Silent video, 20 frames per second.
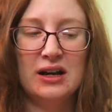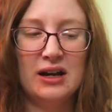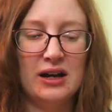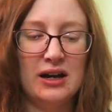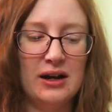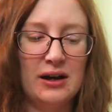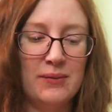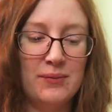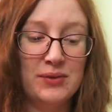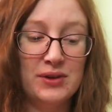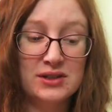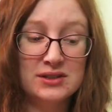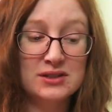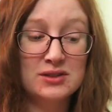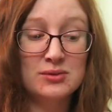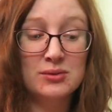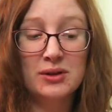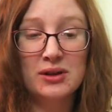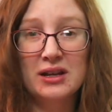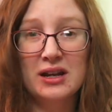Um, this
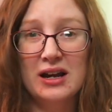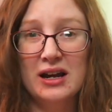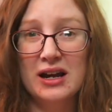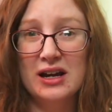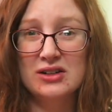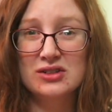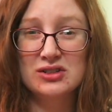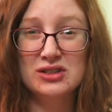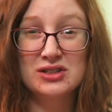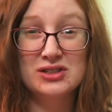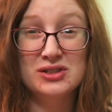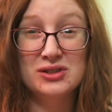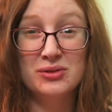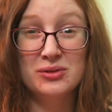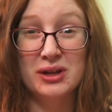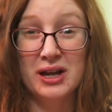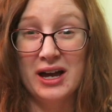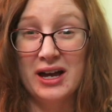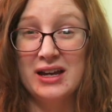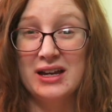is one that I actually do
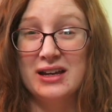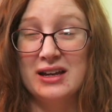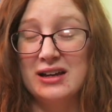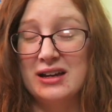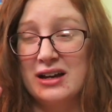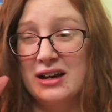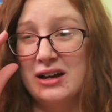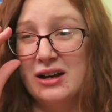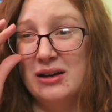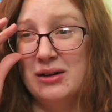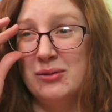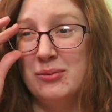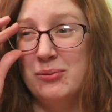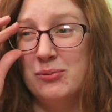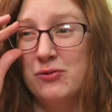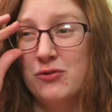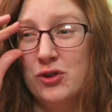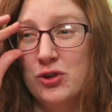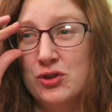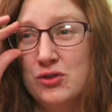like. Uh,
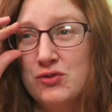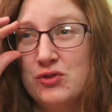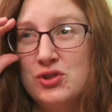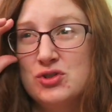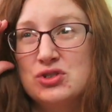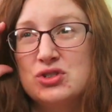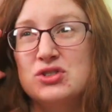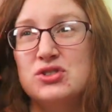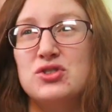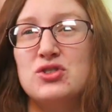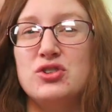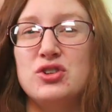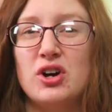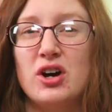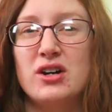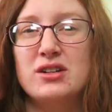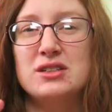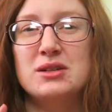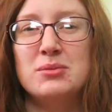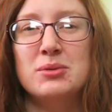fruit infusions are
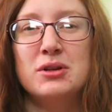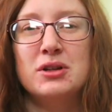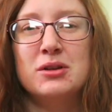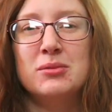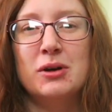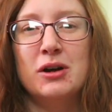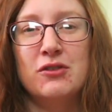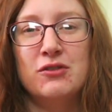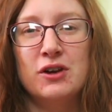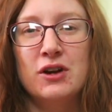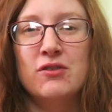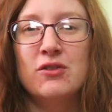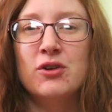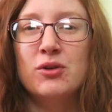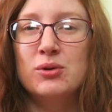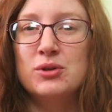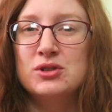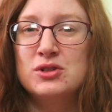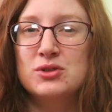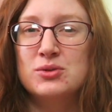not typically my
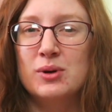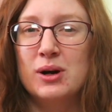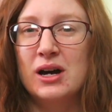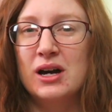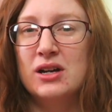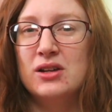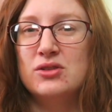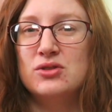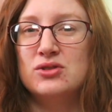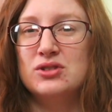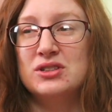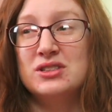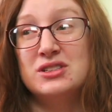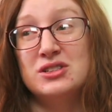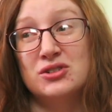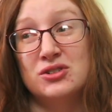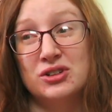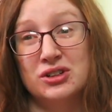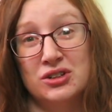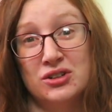favorite, which is why I usually
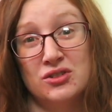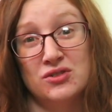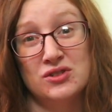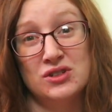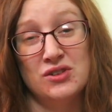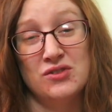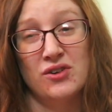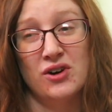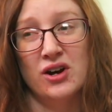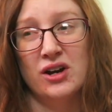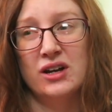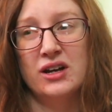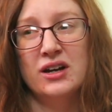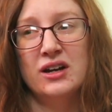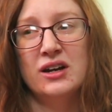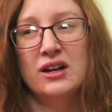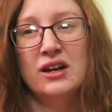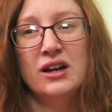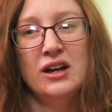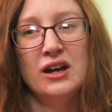steer clear of
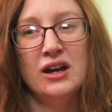Teavana.